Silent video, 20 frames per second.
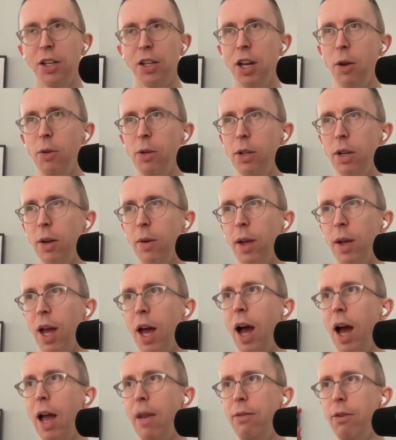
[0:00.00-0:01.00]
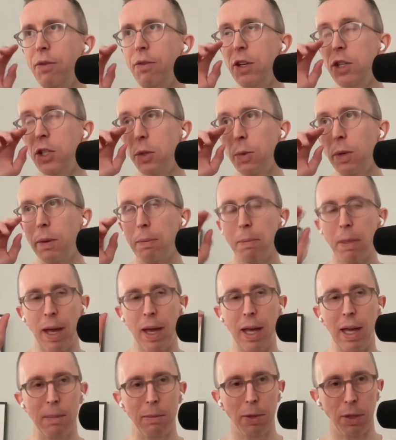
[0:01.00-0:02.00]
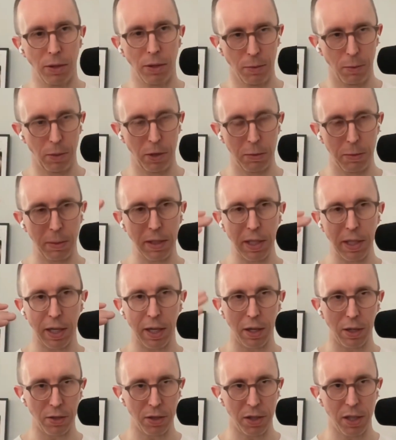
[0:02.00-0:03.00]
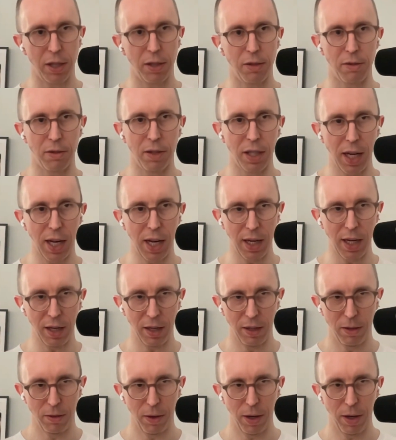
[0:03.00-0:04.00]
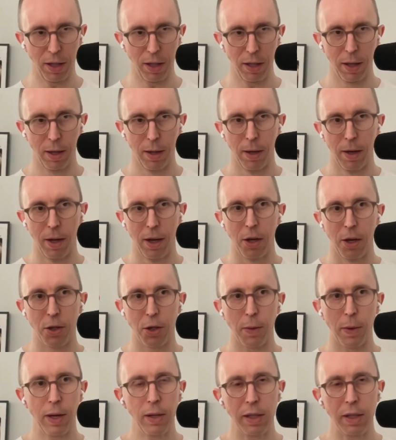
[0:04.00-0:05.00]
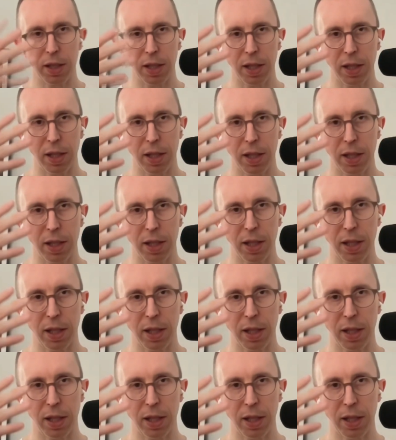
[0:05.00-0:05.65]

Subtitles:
No. I have a visual impairment, which means I can't see in 3D, right? So I only see in 2